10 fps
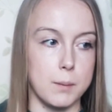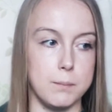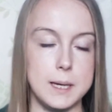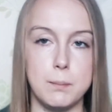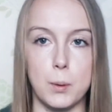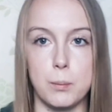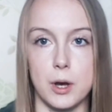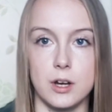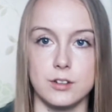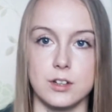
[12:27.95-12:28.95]
people
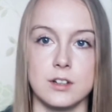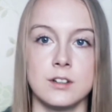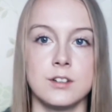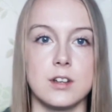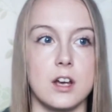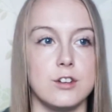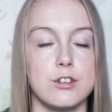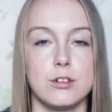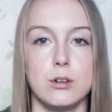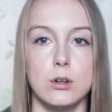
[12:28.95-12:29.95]
persons and
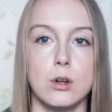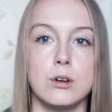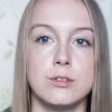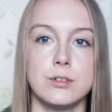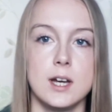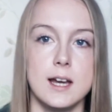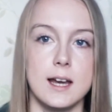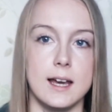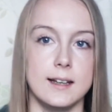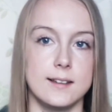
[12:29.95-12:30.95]
just love
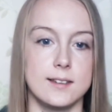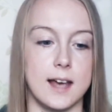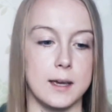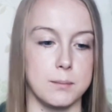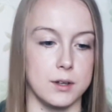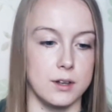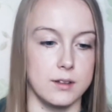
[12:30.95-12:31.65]
excitement.